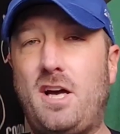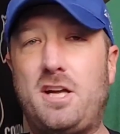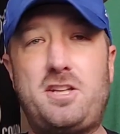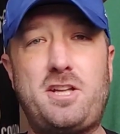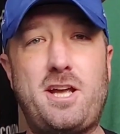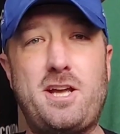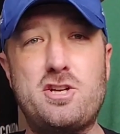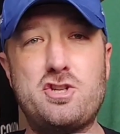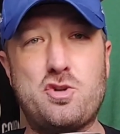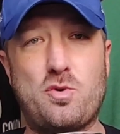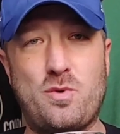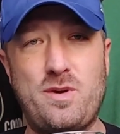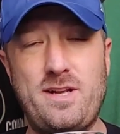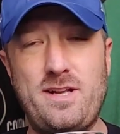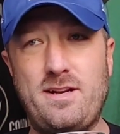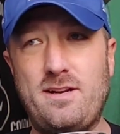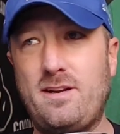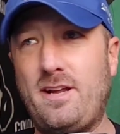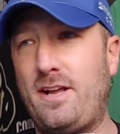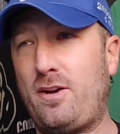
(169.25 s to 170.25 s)
a
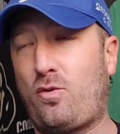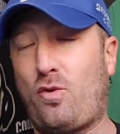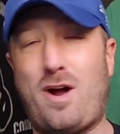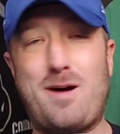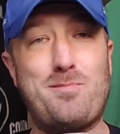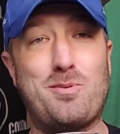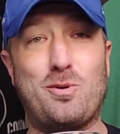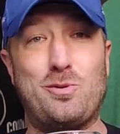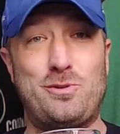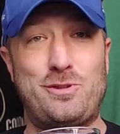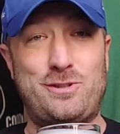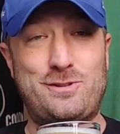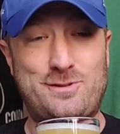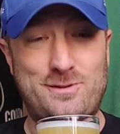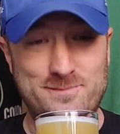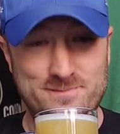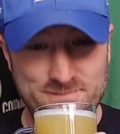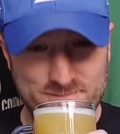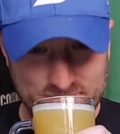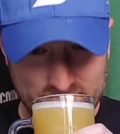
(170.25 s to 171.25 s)
tangerine and
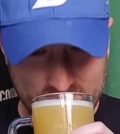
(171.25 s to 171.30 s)
tropicalness.